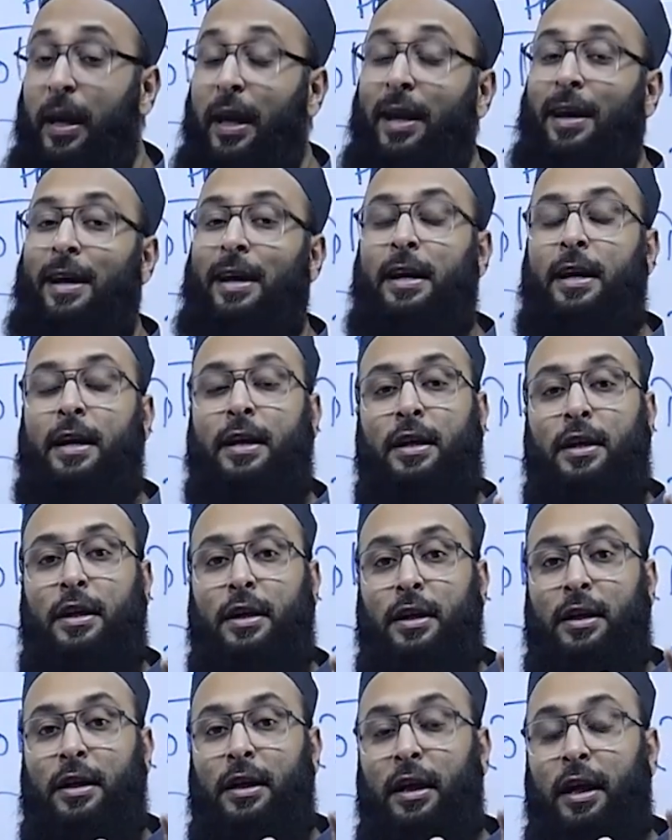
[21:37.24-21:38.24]
B,
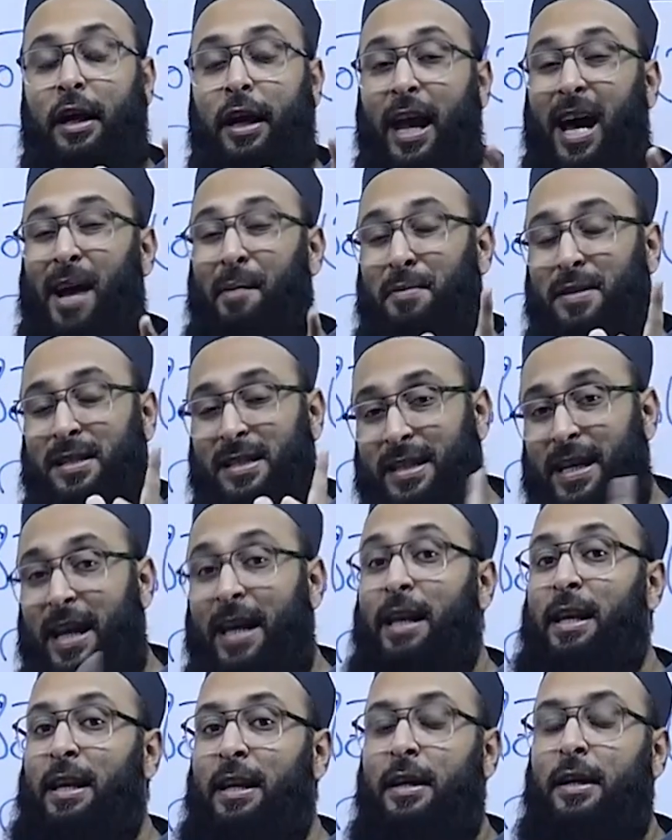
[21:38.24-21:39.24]
grab
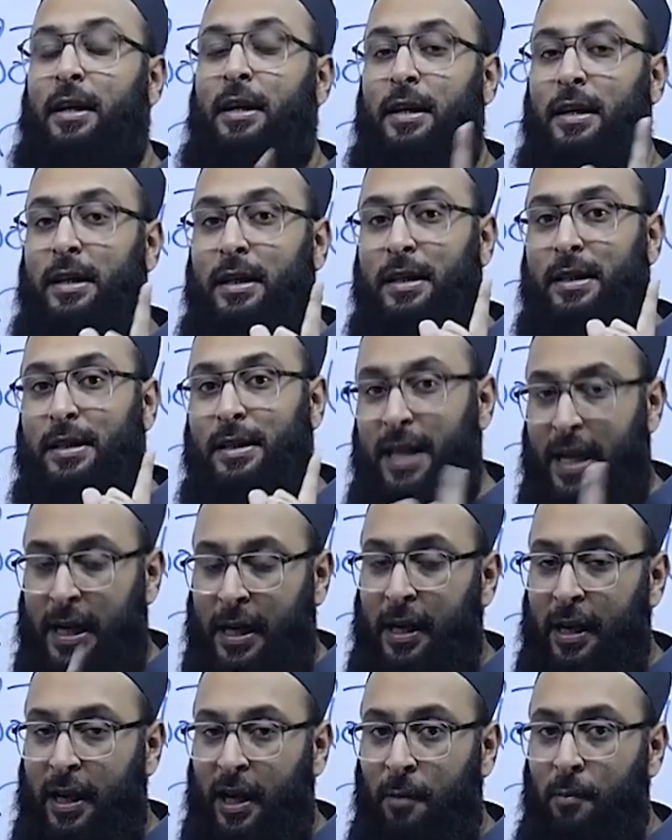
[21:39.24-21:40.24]
10
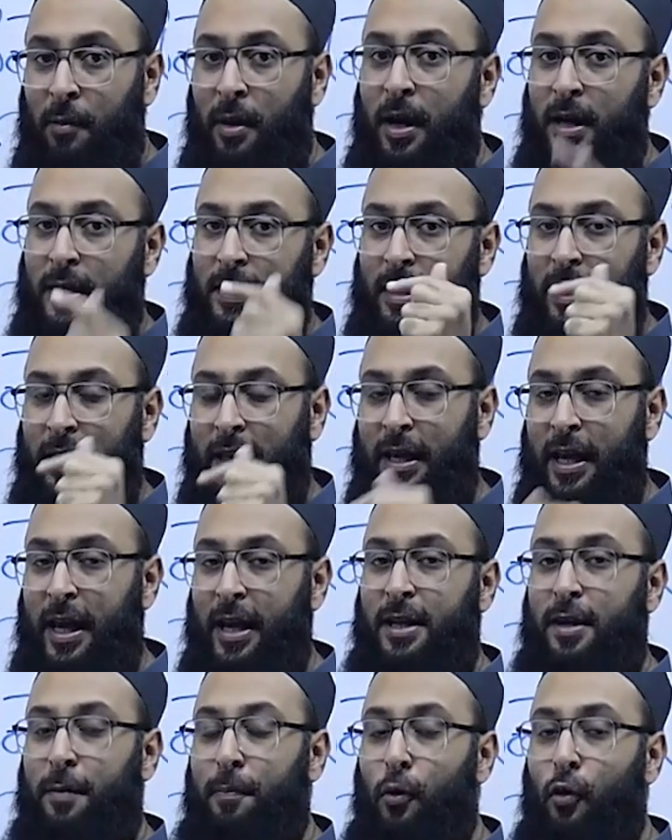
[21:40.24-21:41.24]
technical marks,
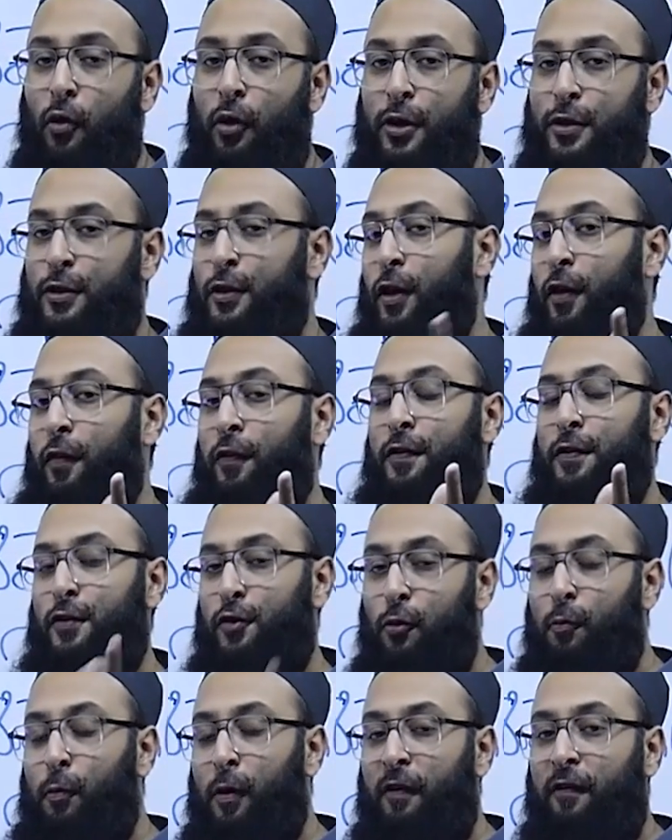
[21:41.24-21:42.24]
get a bonus of
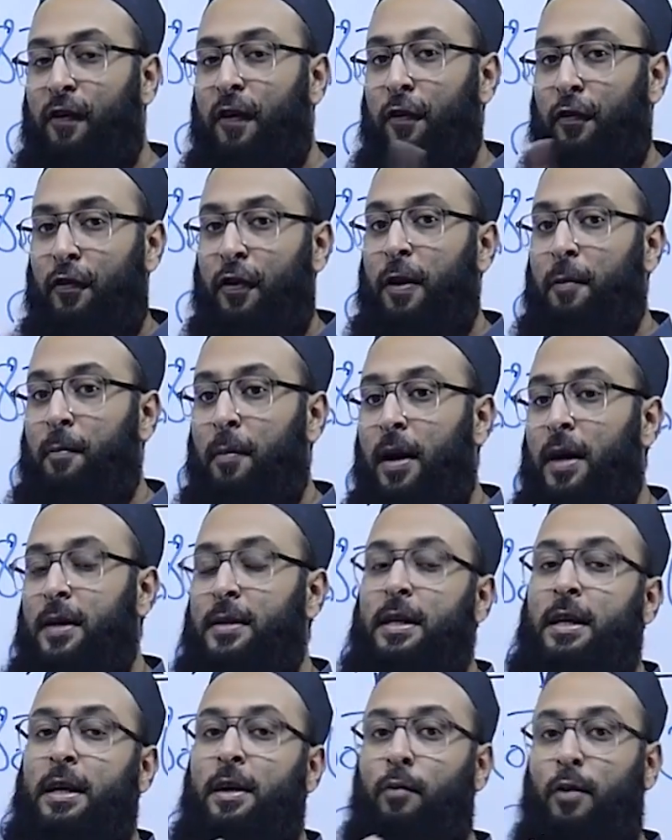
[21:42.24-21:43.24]
2.5 to 3
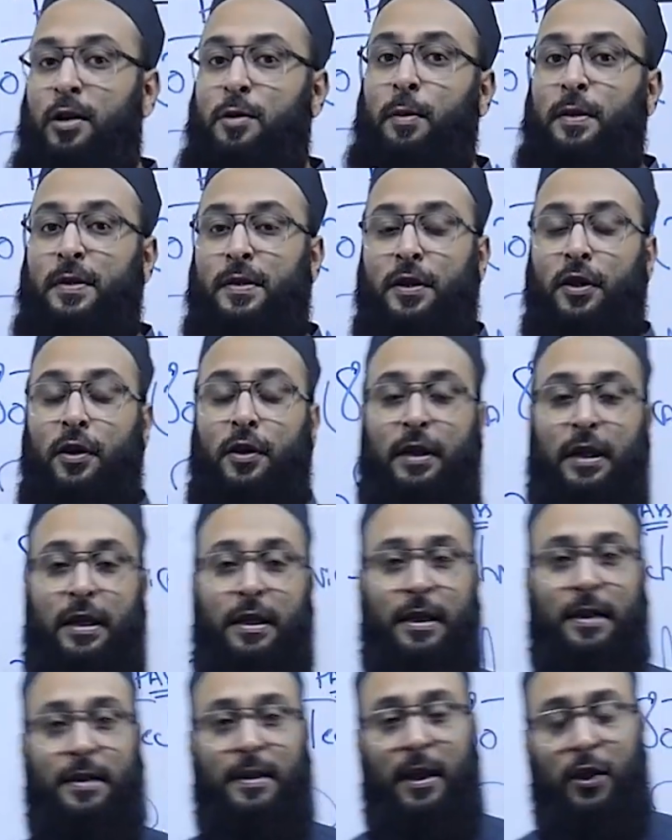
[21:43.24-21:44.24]
marks, which means
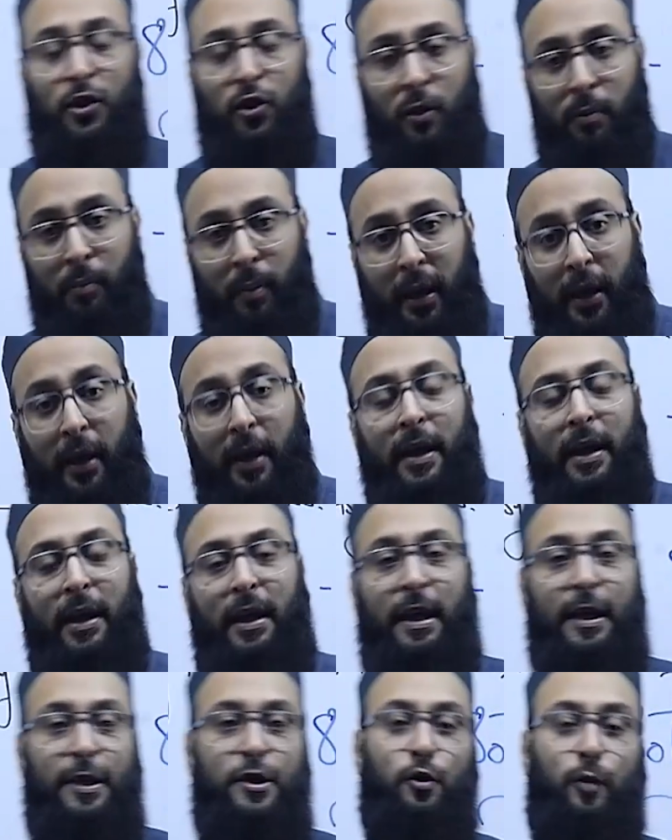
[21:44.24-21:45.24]
13 in section B
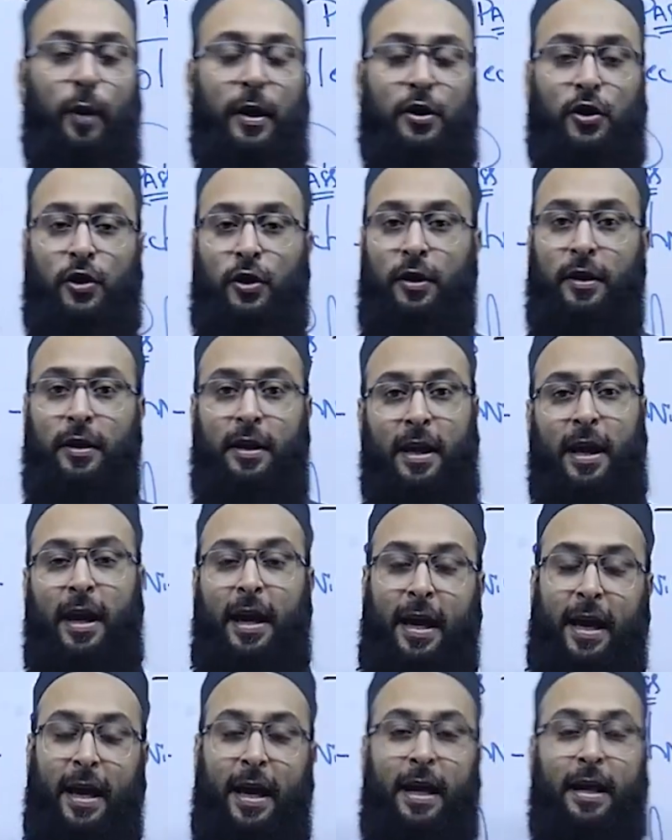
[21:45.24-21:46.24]
each question,
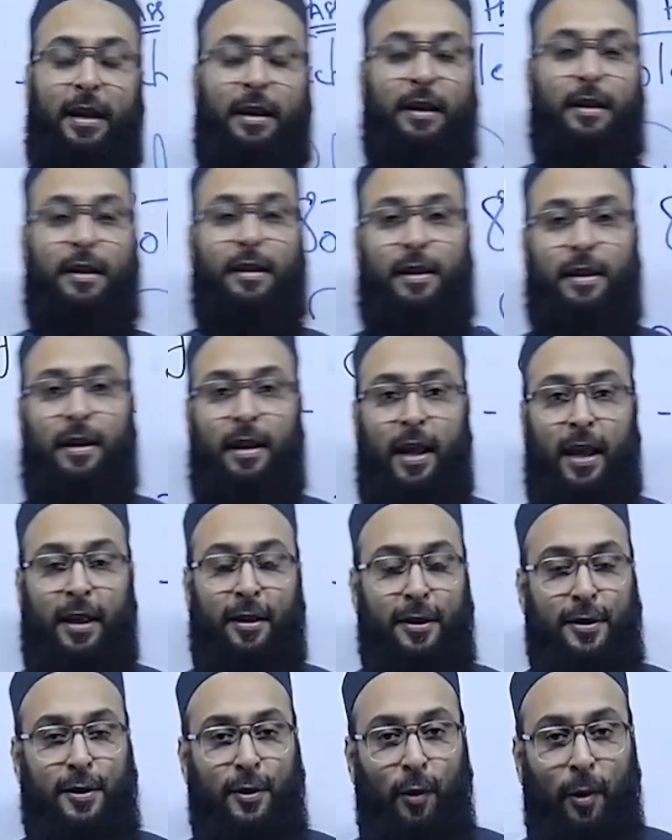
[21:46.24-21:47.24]
and
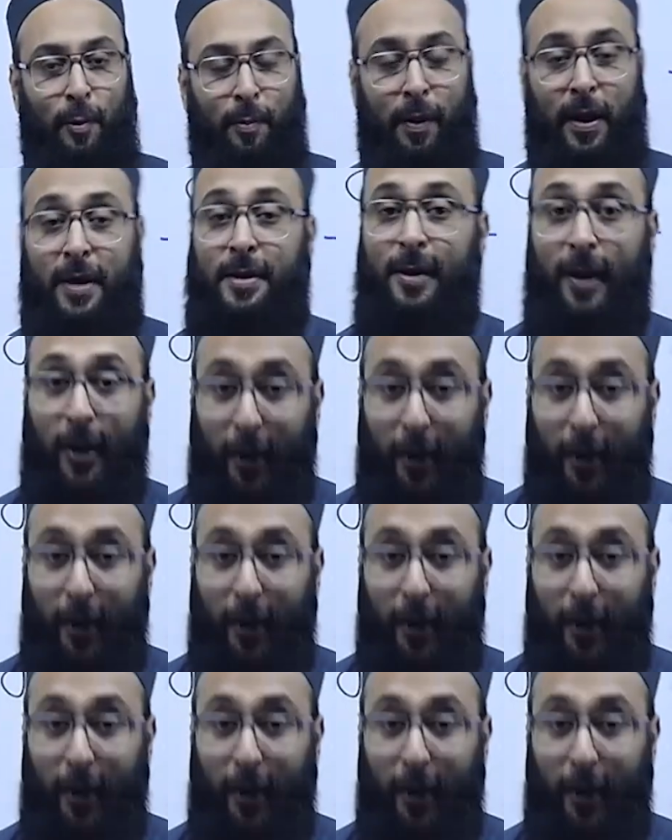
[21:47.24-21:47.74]
like this you will pass.